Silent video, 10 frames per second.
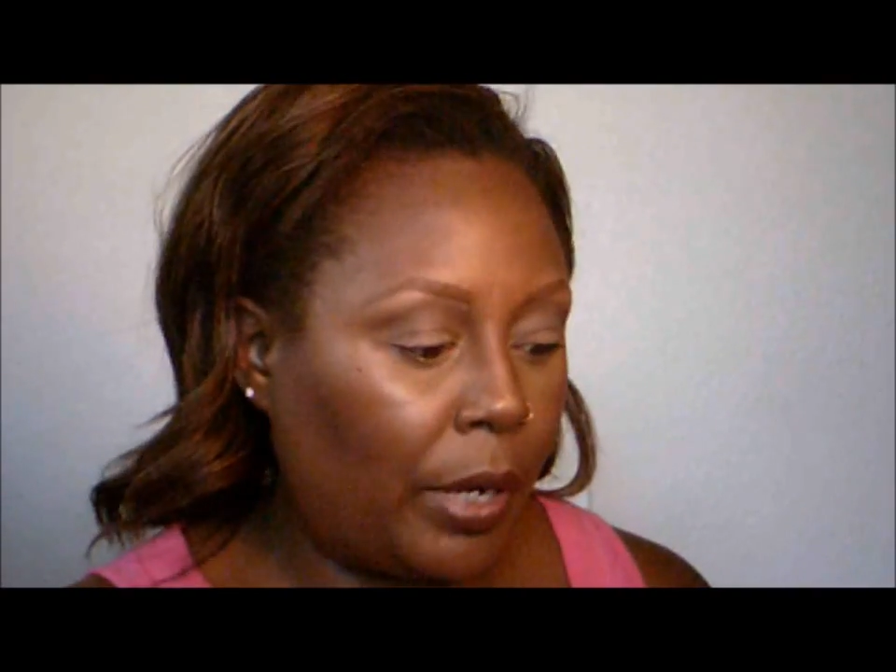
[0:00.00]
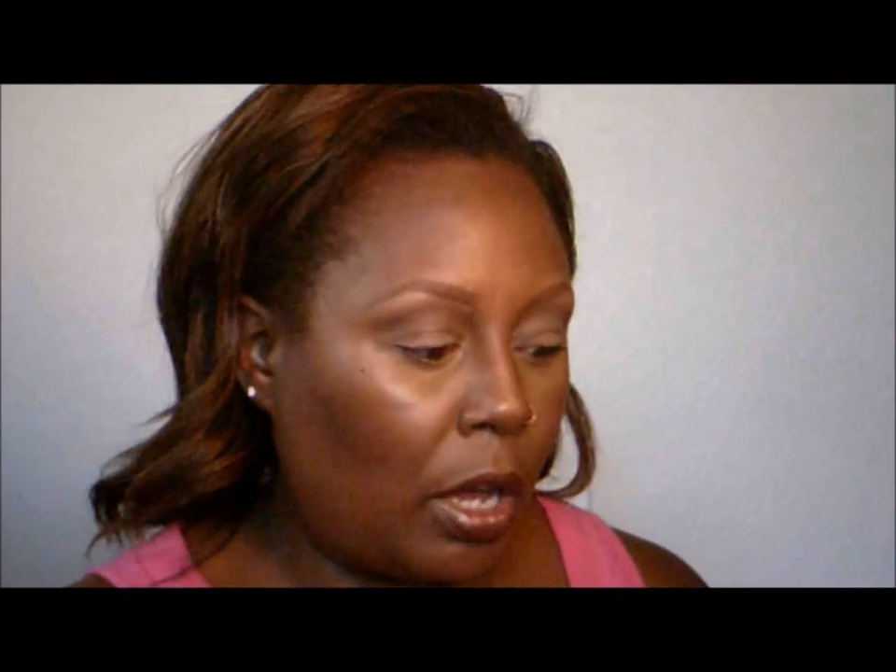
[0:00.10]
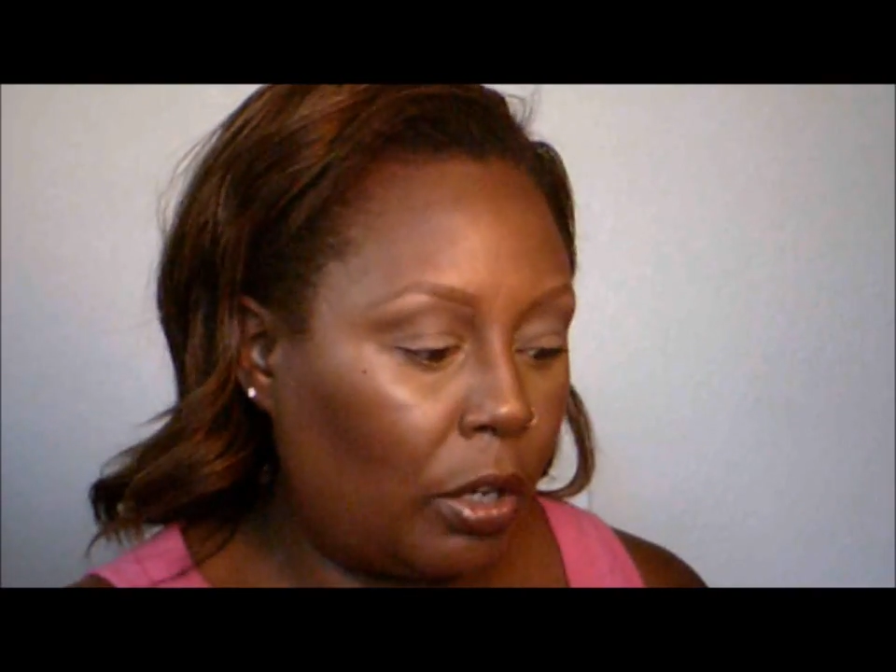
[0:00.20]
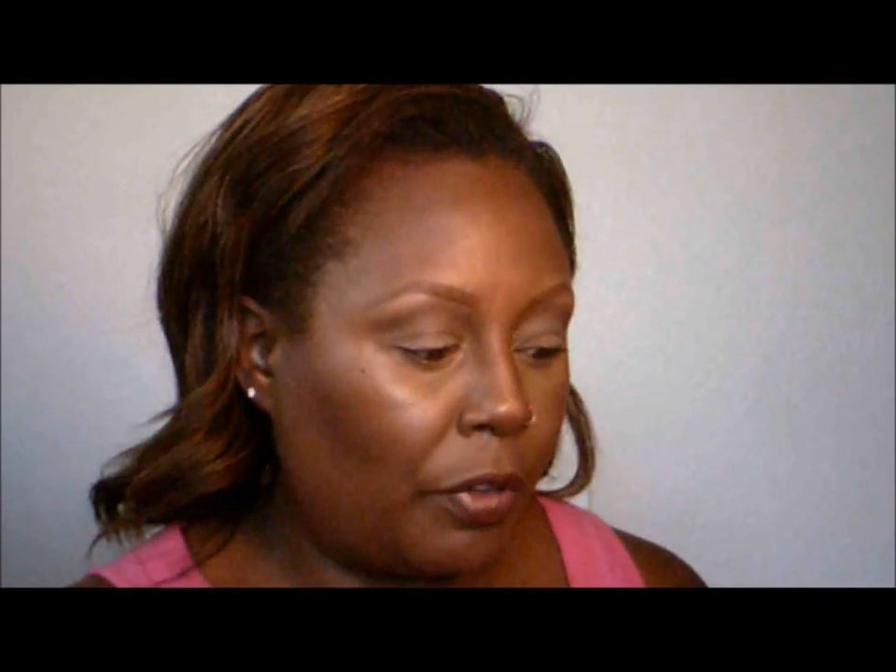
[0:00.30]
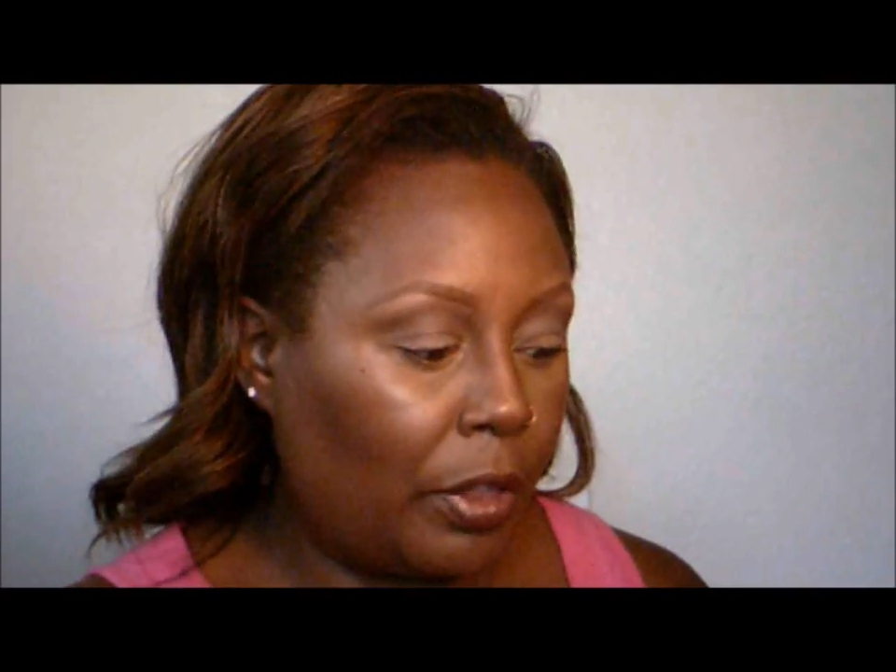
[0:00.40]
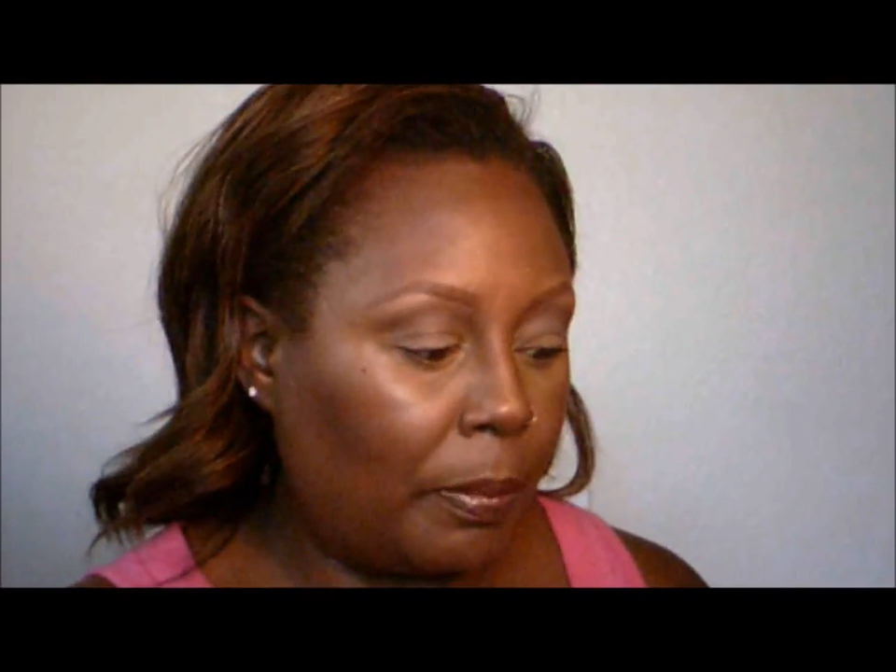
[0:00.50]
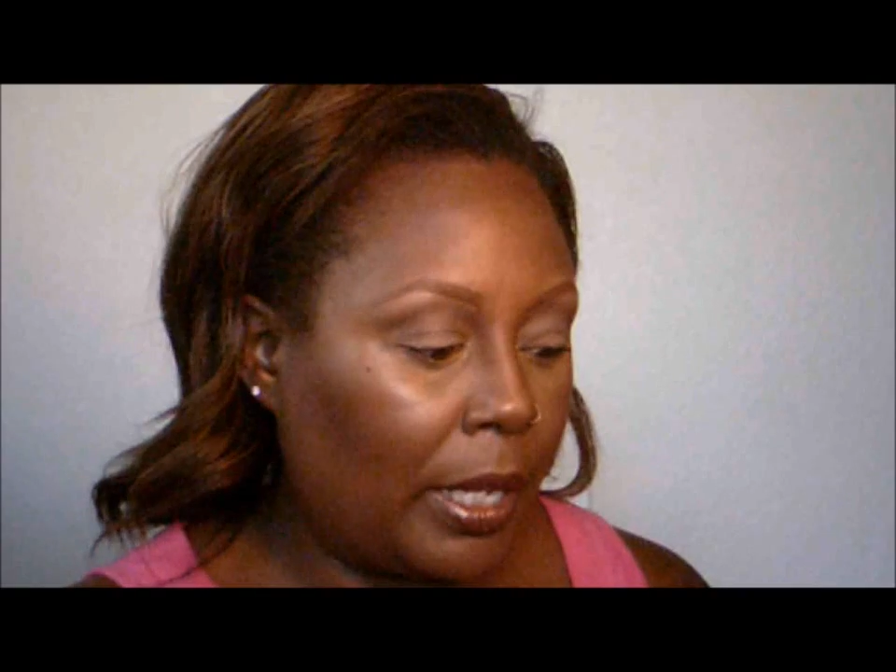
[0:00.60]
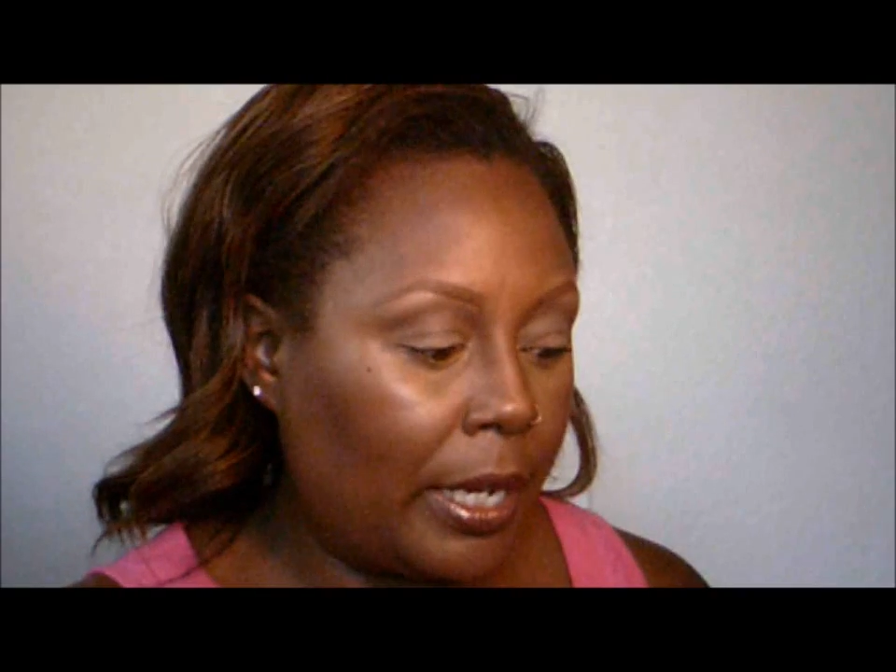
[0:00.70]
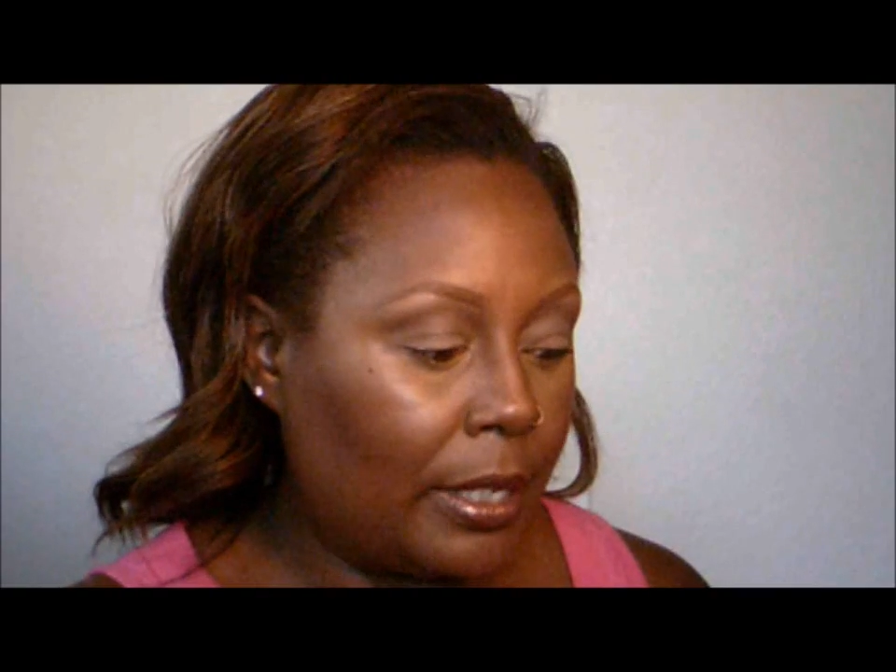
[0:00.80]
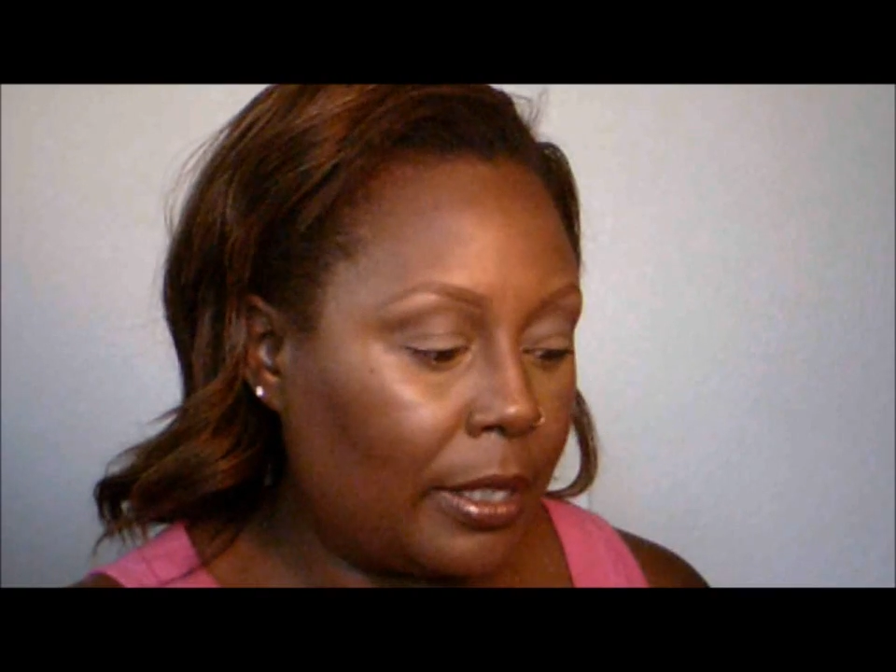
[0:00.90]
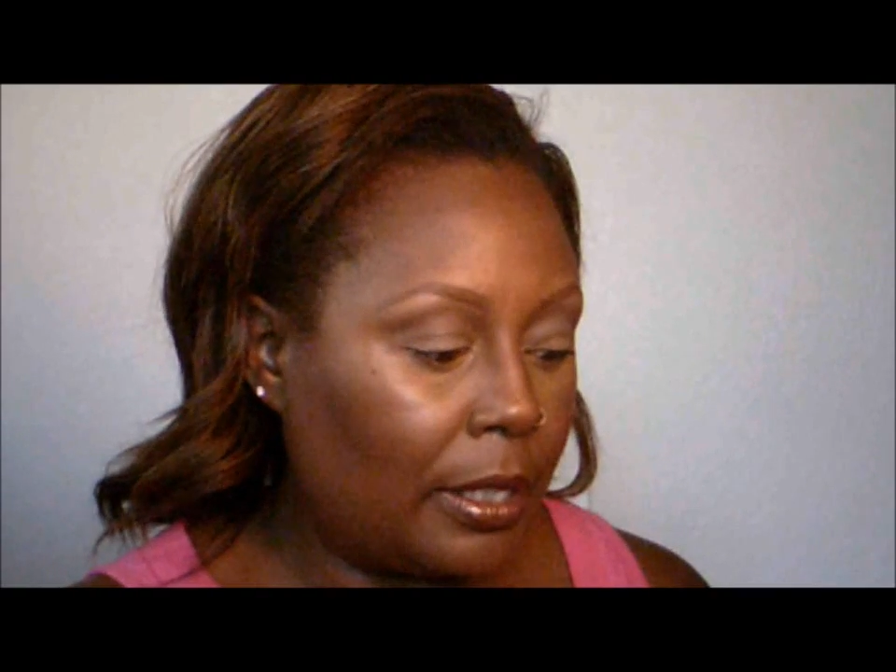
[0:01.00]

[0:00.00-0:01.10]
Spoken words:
all over the place.